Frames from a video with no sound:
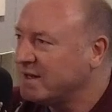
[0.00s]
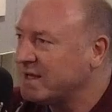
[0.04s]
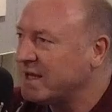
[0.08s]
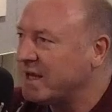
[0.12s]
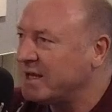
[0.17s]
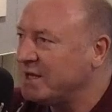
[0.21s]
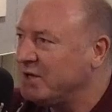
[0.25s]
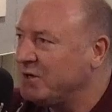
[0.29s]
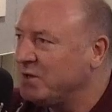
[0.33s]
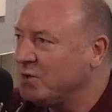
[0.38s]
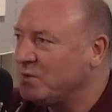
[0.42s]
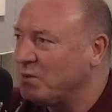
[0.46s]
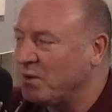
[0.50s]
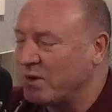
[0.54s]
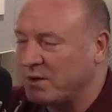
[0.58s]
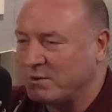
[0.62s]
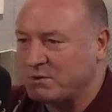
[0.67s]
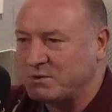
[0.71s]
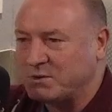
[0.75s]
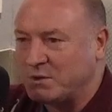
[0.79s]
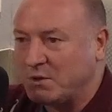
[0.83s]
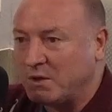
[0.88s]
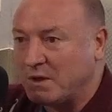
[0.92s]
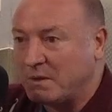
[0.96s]
Kenny knew what it
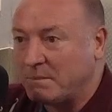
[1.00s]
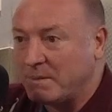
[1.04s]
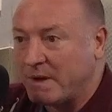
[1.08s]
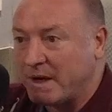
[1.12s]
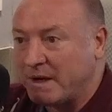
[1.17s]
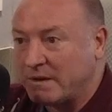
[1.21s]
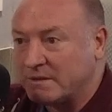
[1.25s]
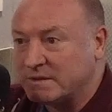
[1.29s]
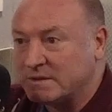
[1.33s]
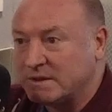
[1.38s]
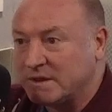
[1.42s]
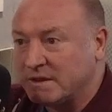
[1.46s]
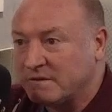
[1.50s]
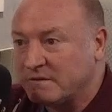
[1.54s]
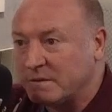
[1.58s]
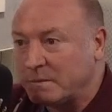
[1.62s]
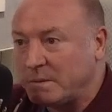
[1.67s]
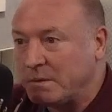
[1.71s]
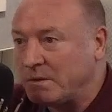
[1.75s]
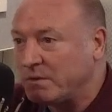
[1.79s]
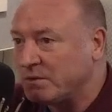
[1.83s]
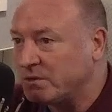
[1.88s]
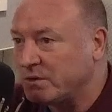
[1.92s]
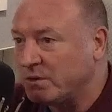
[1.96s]
was all about, and
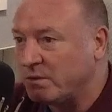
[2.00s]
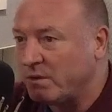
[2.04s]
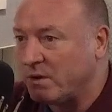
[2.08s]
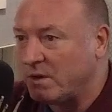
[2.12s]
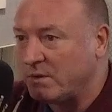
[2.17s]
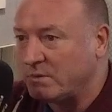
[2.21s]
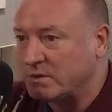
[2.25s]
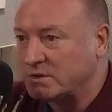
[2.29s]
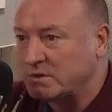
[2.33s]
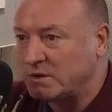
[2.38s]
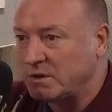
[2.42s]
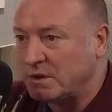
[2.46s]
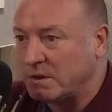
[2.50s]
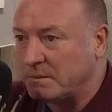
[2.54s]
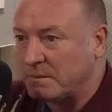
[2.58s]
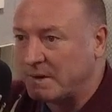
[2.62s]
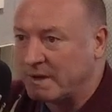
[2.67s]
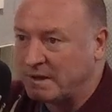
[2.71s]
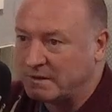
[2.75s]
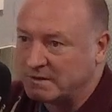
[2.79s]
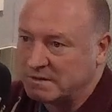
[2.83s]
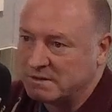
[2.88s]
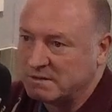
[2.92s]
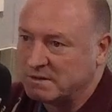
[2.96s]
Liverpool knew what it was all
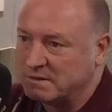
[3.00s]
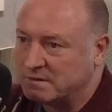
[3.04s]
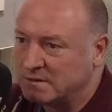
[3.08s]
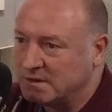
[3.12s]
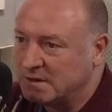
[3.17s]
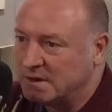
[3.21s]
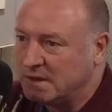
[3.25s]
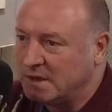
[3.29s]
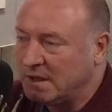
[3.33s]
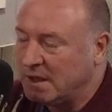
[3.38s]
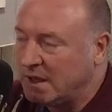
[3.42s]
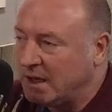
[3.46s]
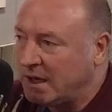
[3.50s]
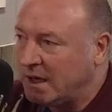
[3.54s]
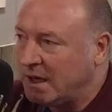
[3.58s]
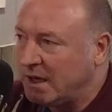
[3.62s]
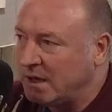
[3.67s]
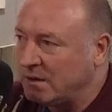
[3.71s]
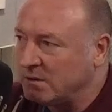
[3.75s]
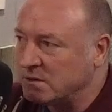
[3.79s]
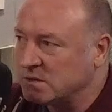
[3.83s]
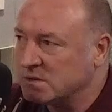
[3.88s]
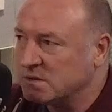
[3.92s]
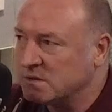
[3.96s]
about. So
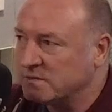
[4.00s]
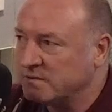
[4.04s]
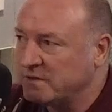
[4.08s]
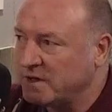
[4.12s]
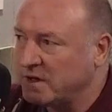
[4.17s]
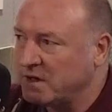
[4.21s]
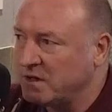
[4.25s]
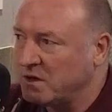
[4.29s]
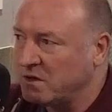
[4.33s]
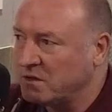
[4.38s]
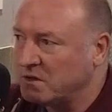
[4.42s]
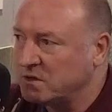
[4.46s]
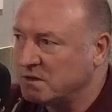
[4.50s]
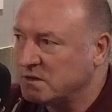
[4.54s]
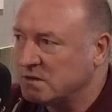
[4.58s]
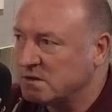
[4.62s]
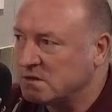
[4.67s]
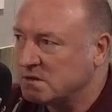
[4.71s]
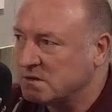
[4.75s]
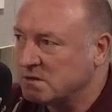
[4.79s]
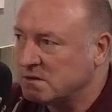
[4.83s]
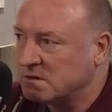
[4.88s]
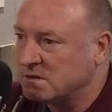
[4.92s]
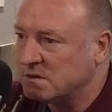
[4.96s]
I was very honoured
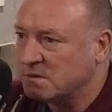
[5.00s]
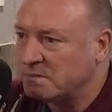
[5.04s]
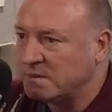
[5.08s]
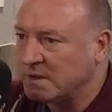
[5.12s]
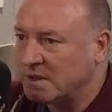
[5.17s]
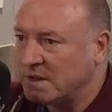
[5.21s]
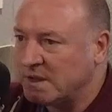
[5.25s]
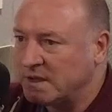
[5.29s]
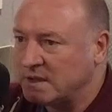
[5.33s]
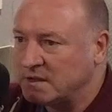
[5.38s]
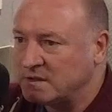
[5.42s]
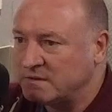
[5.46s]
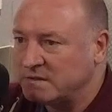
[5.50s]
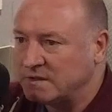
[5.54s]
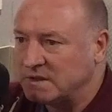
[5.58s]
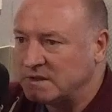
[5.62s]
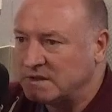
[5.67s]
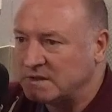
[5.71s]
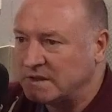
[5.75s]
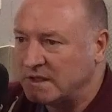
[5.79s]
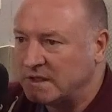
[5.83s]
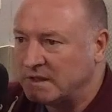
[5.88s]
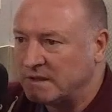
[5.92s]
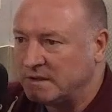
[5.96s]
to, to be Kenny's
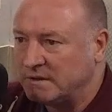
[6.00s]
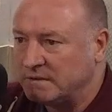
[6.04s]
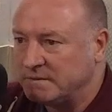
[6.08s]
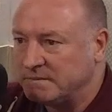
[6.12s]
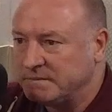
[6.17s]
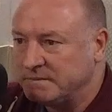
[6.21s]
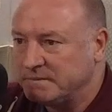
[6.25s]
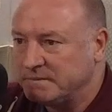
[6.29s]
first signing.